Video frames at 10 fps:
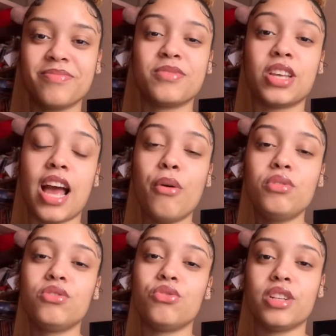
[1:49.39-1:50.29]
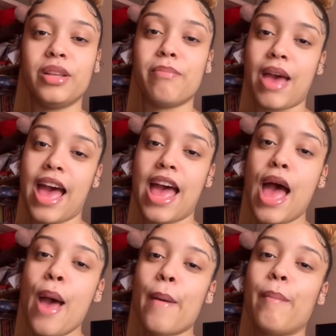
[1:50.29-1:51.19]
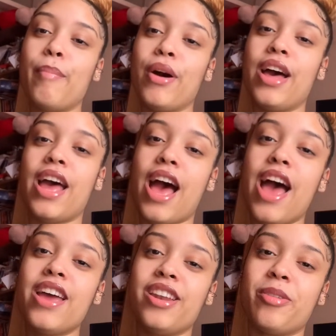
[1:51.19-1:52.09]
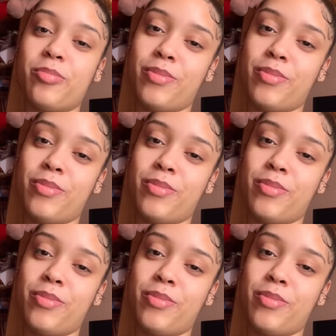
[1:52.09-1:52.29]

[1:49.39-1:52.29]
So yeah, I was really mad, but I ended up